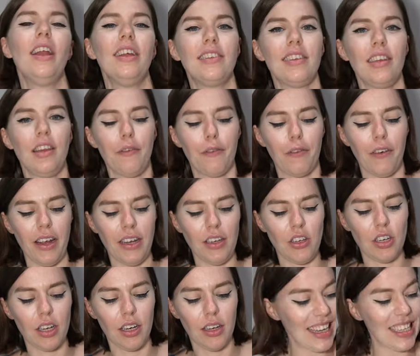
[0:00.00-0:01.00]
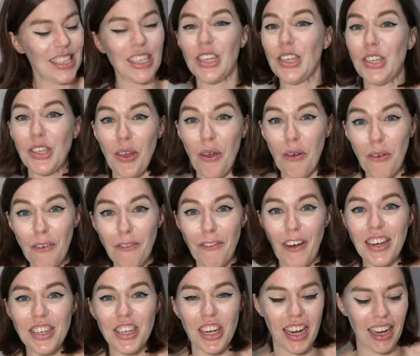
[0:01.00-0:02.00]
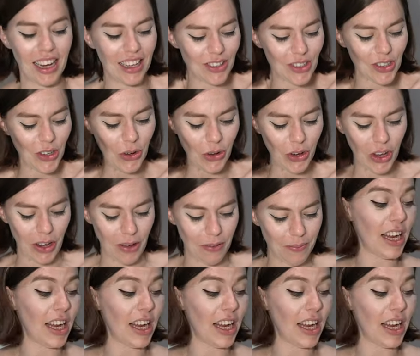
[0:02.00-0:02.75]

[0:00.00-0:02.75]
it's in the fridge. It's just so refreshing and so good.